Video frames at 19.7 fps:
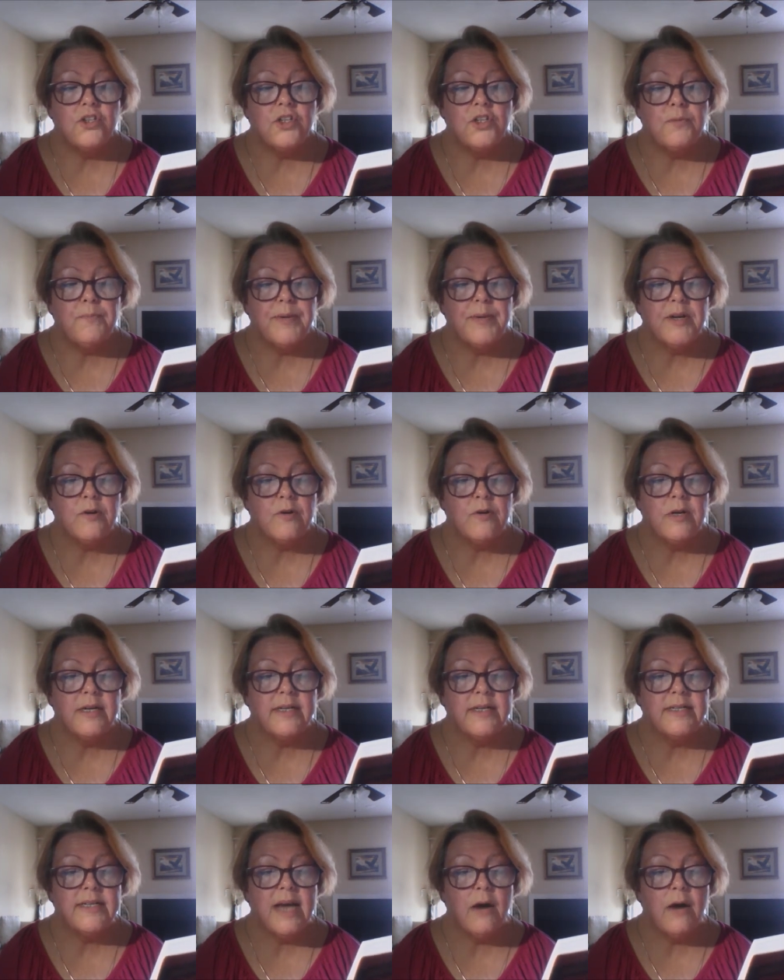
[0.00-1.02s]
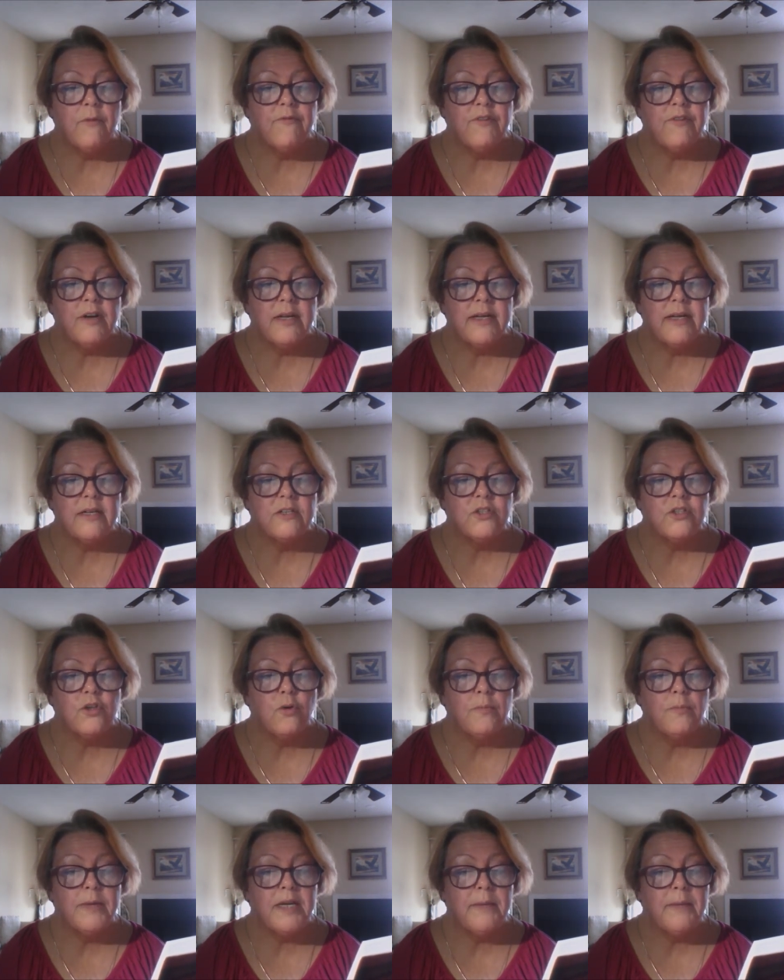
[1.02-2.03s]
She her lip doubtfully.
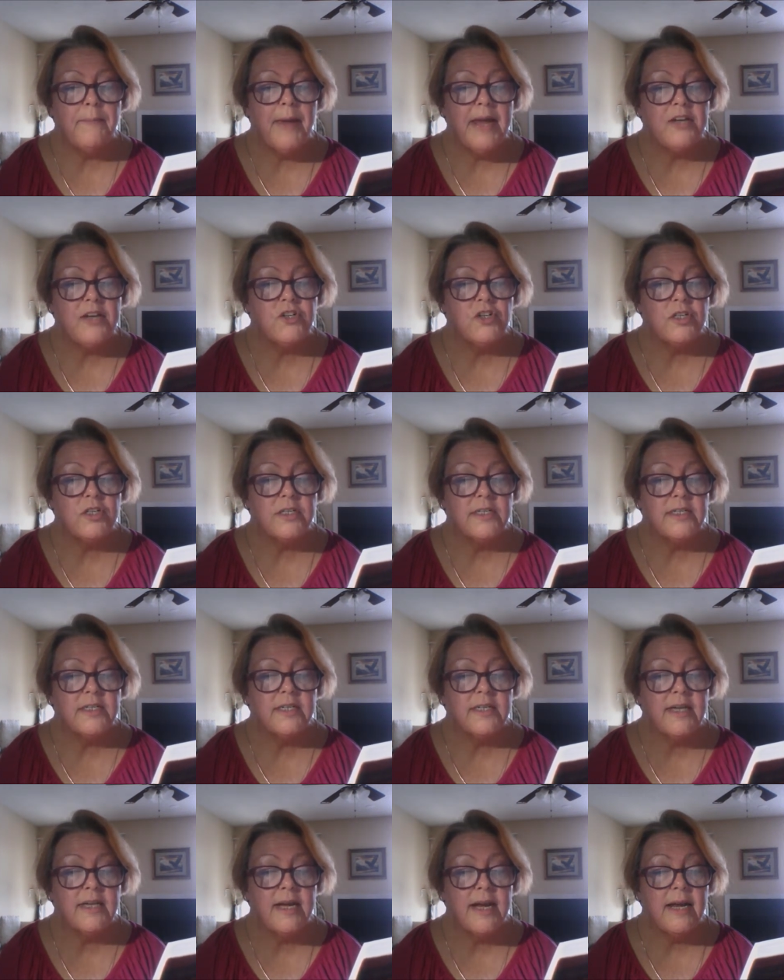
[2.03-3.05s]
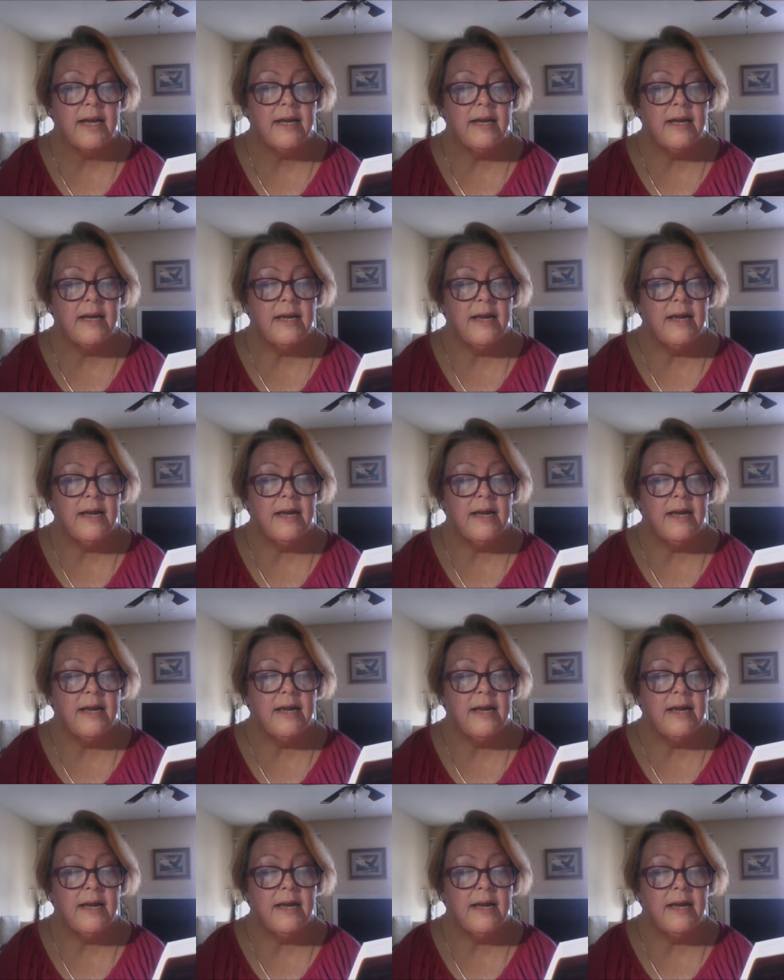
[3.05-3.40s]
So many patients today,